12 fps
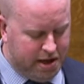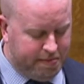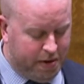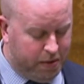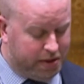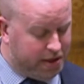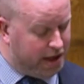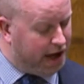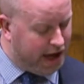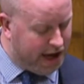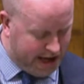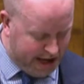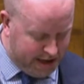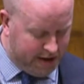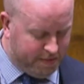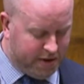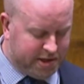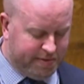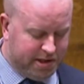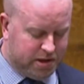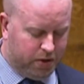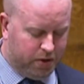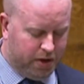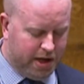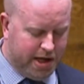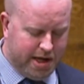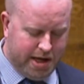both here and in Westminster Hall,